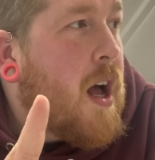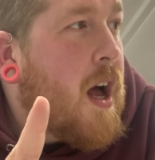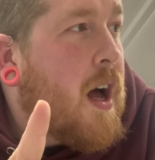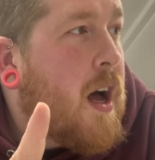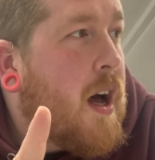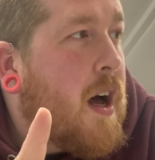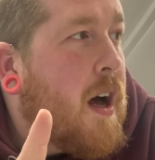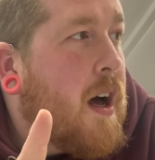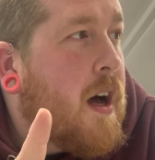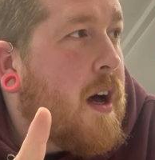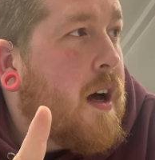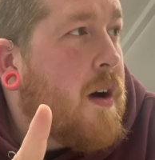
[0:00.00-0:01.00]

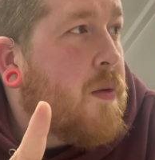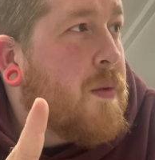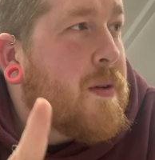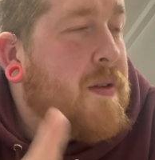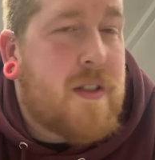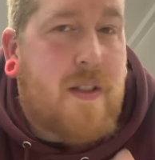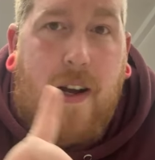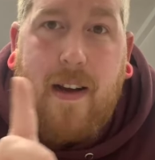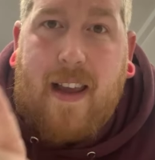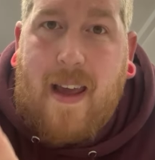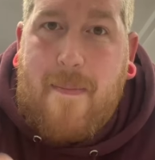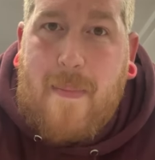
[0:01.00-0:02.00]
we'll
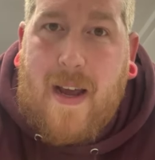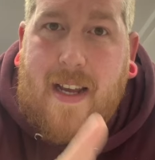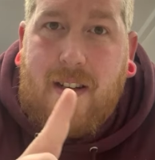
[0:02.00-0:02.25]
start getting back